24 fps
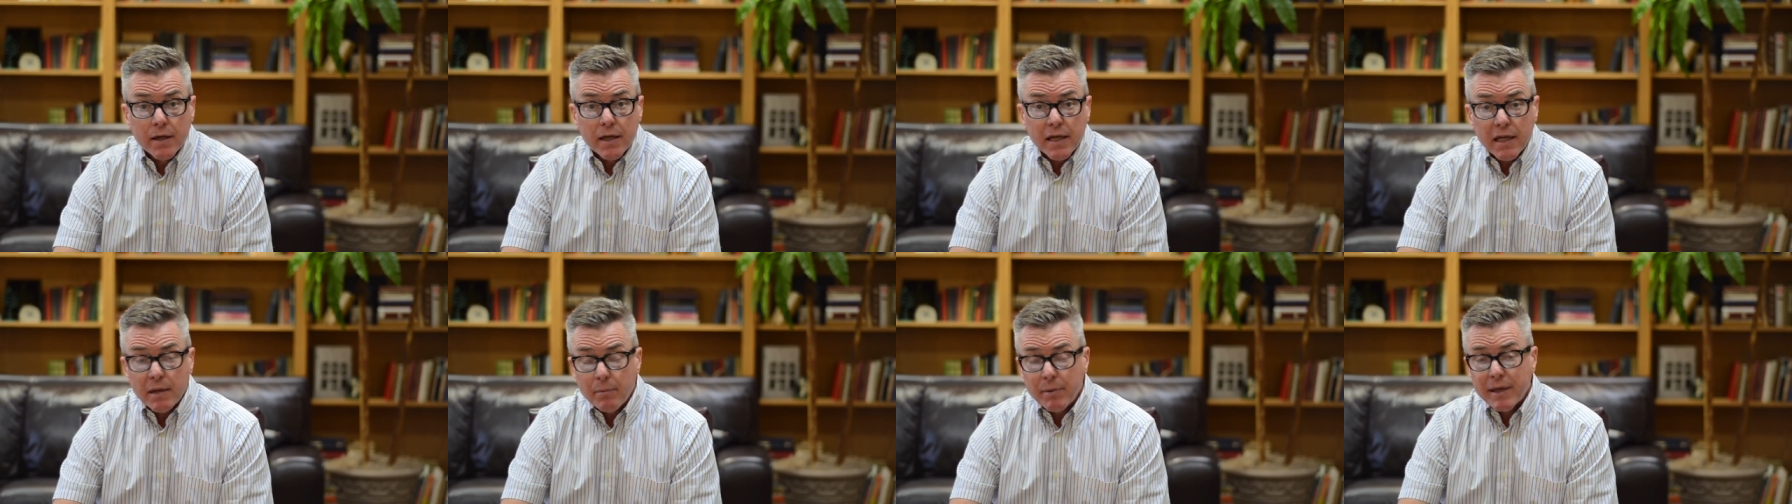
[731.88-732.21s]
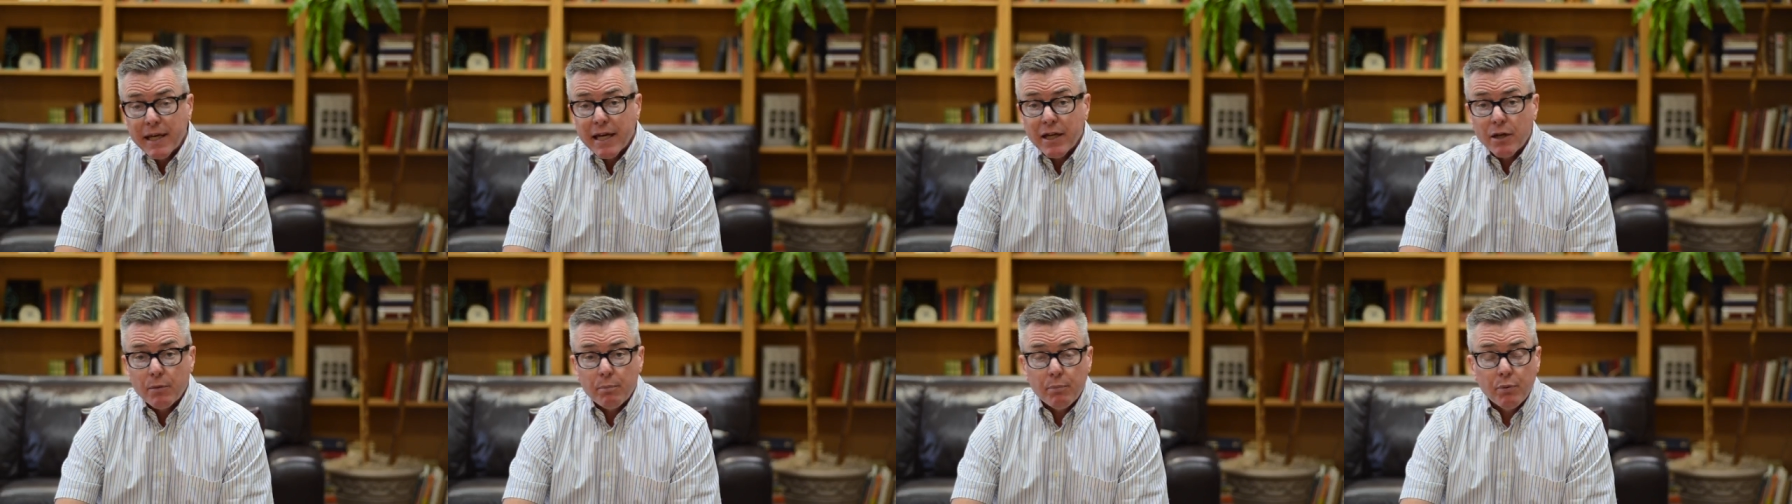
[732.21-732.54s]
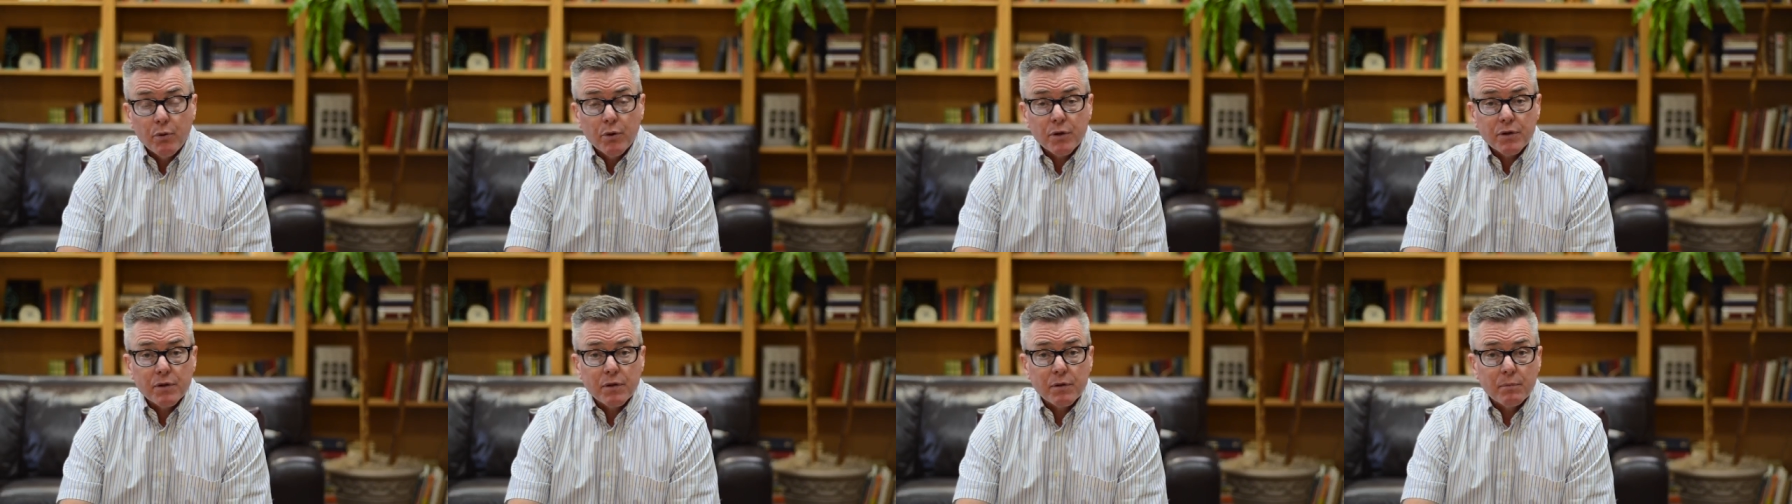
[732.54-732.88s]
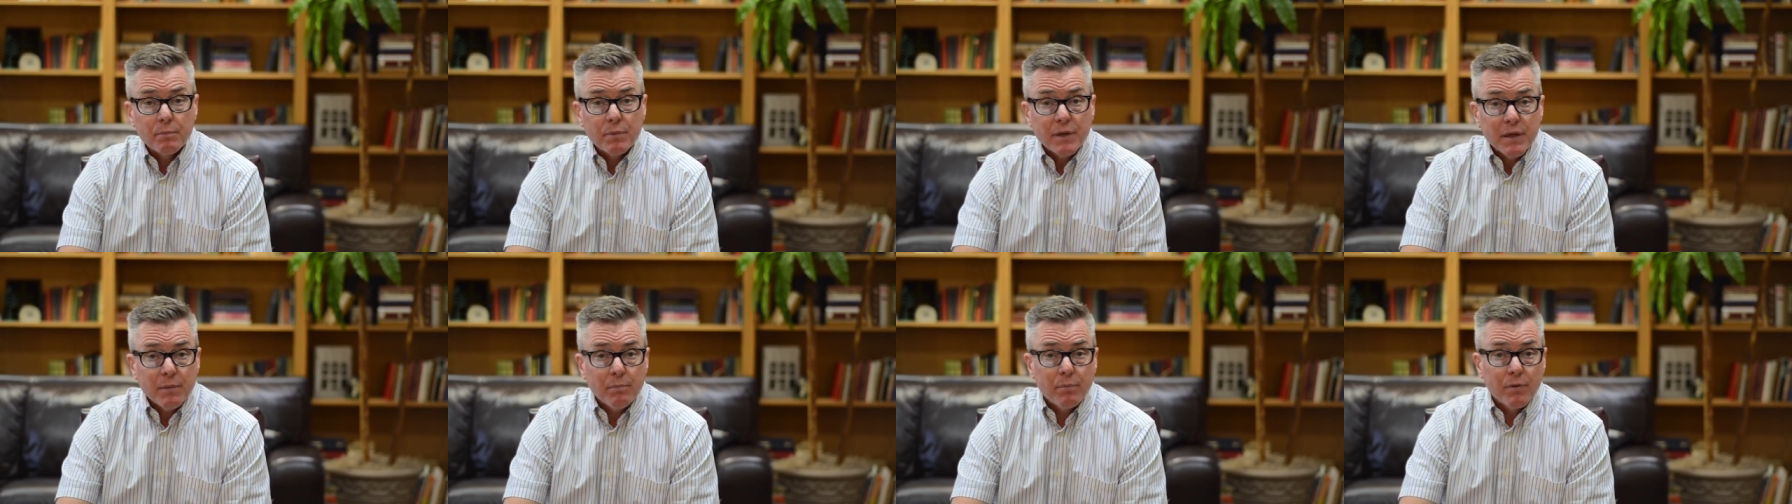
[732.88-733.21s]
He began to put the
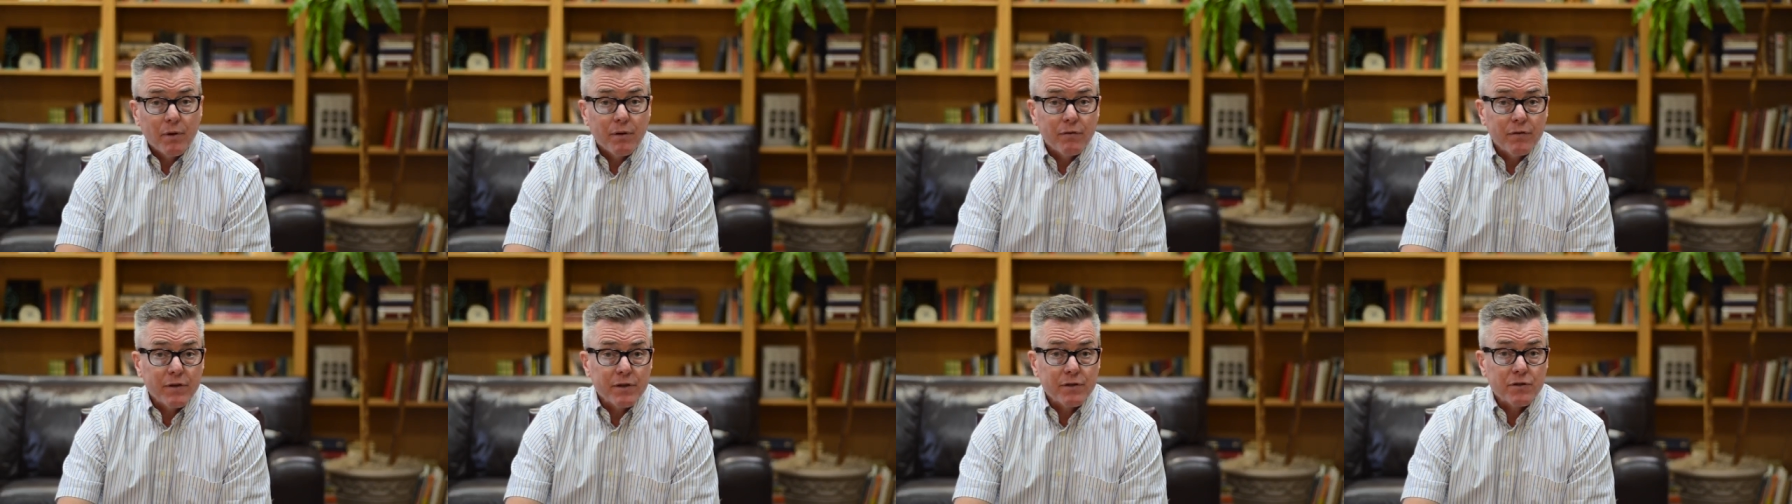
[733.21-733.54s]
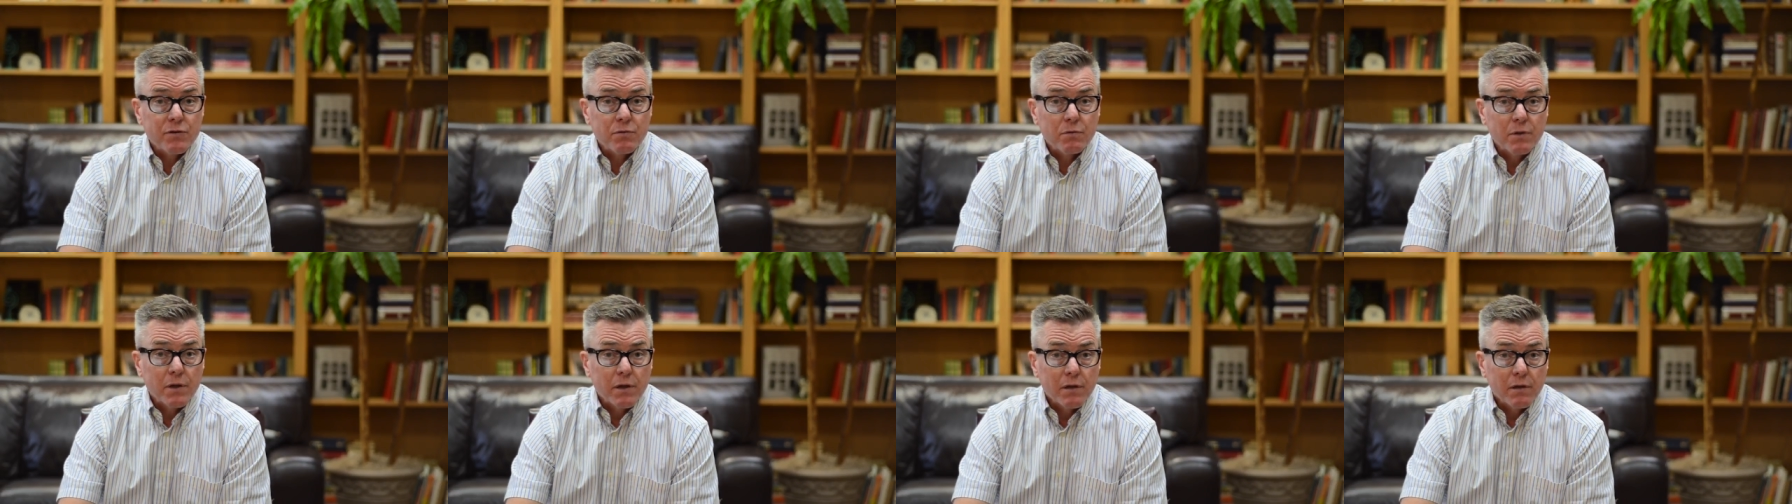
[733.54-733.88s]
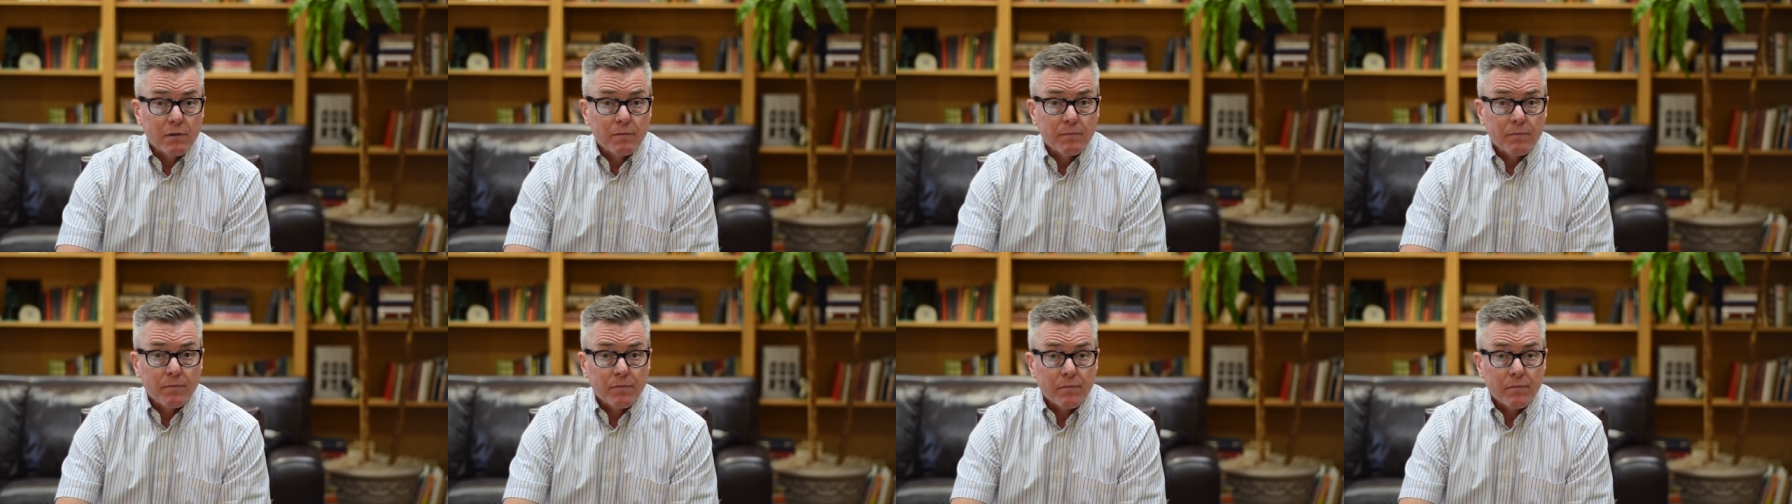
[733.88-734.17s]
people of Israel,